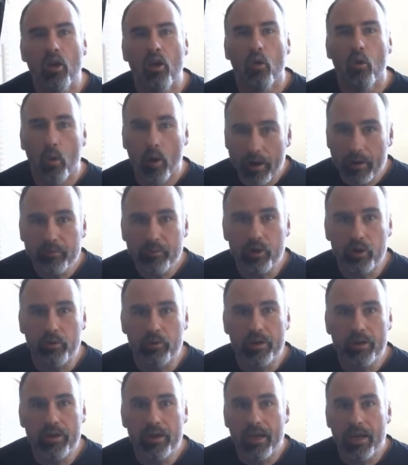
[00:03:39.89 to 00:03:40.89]
what I'm
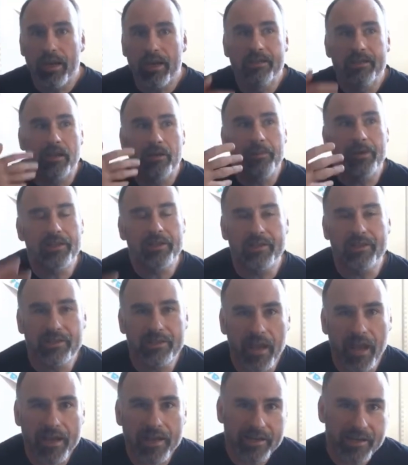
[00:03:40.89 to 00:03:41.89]
doing is I'm
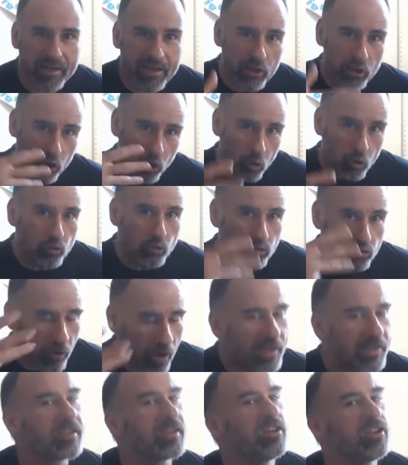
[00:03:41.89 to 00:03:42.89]
exciting those
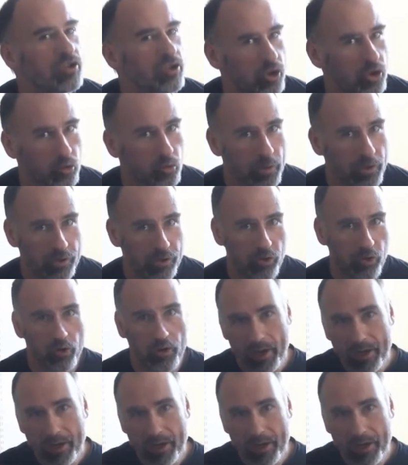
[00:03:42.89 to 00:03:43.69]
resonances we saw,